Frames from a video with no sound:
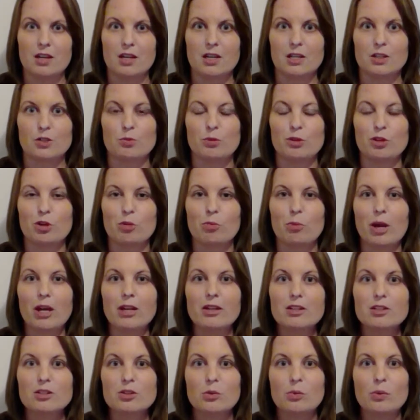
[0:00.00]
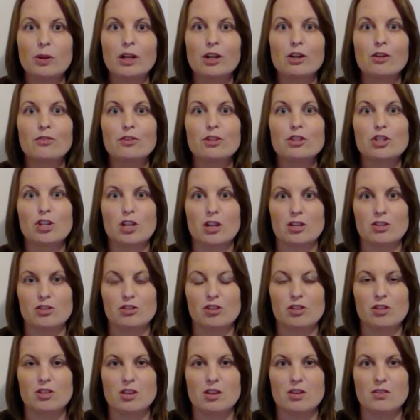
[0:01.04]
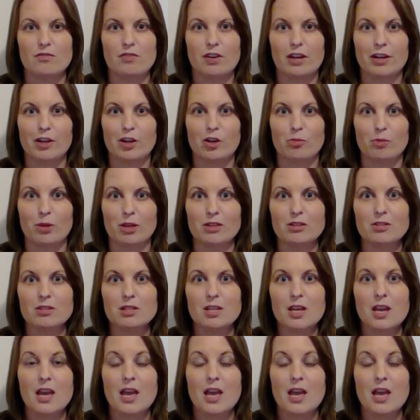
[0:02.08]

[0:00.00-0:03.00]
It's when your pet is aware of a change in the environment,